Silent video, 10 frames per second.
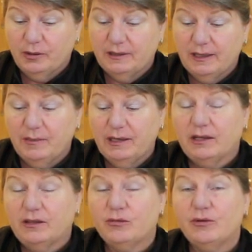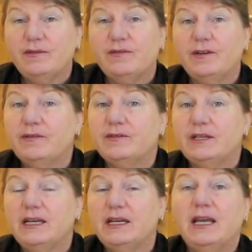put them in a three hundred
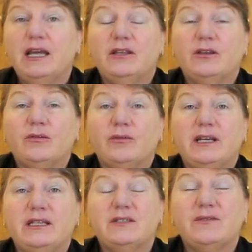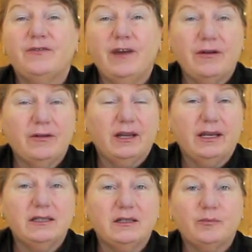fifty degrees
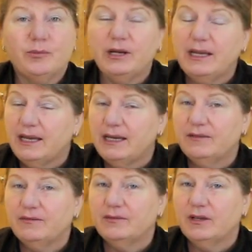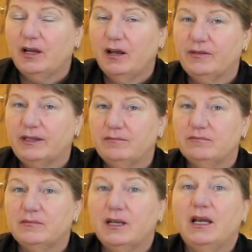Fahrenheit preheated oven
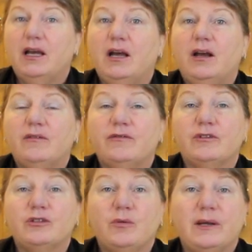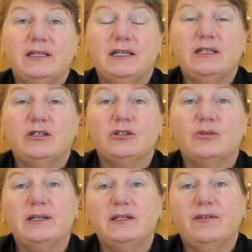for twenty to
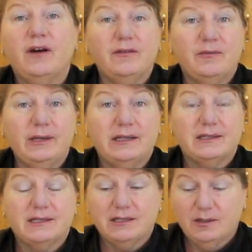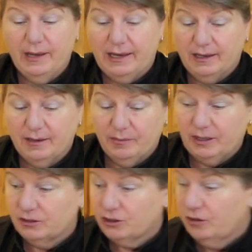twenty-five minutes to bake. But
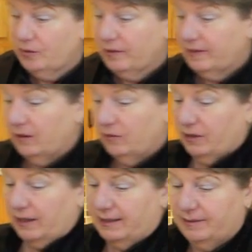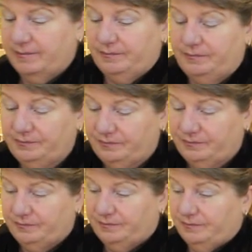I'll show you what they look like. So